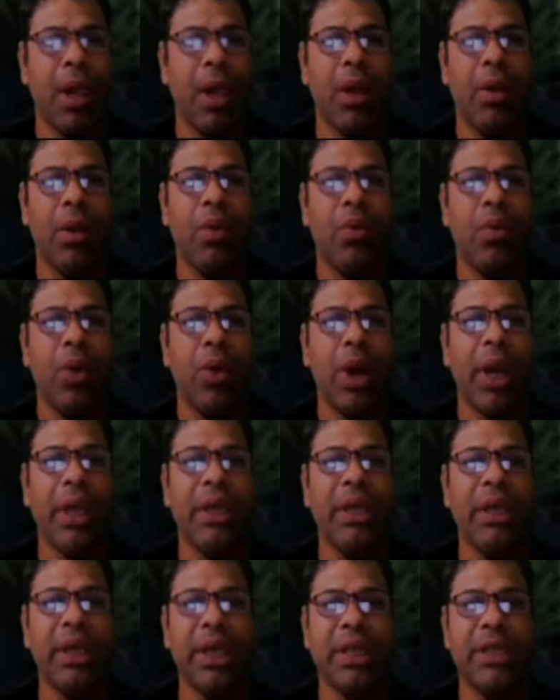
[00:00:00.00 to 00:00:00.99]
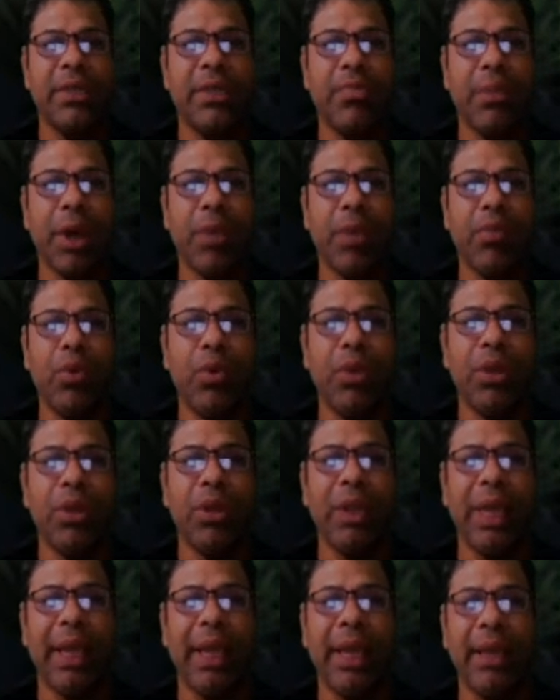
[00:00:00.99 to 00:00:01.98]
Why does Babu
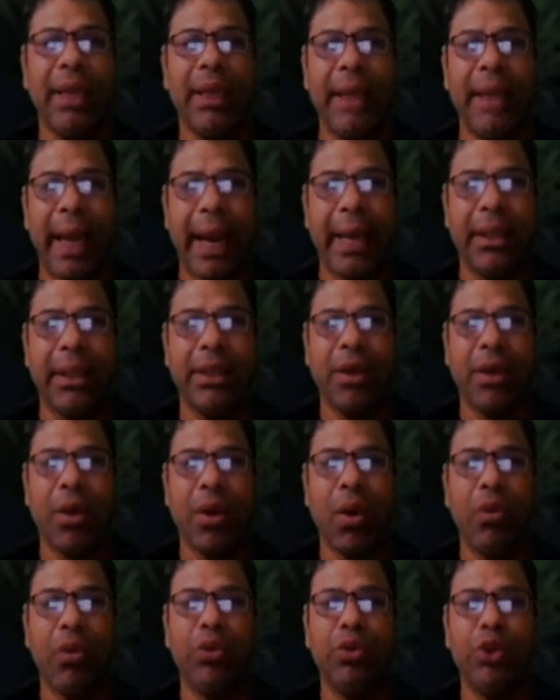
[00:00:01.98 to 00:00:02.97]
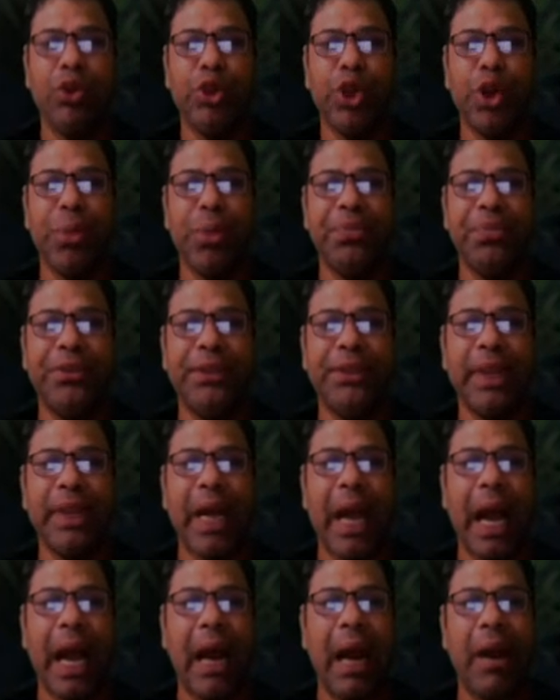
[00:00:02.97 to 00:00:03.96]
think that all jobs
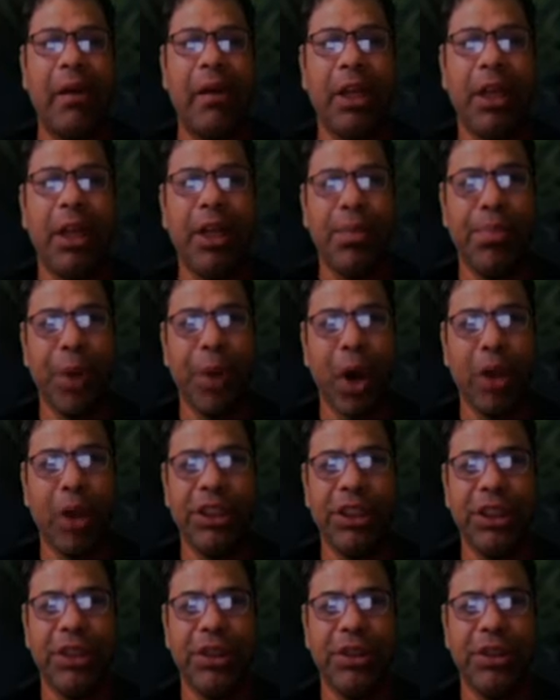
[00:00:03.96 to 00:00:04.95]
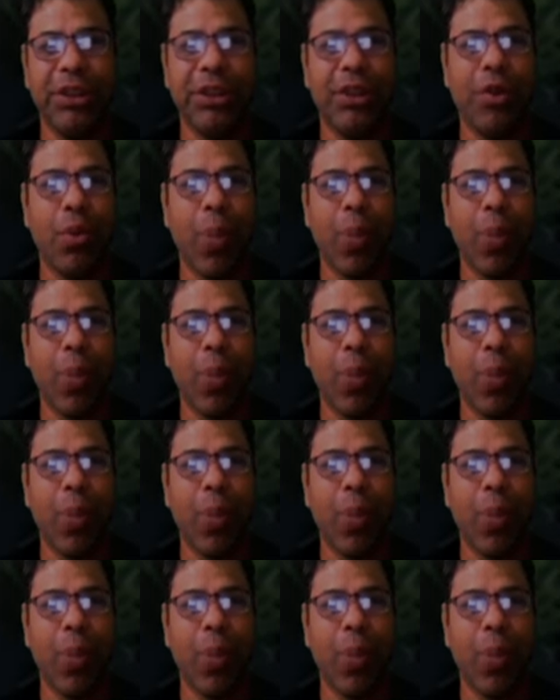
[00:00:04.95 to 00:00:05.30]
are important?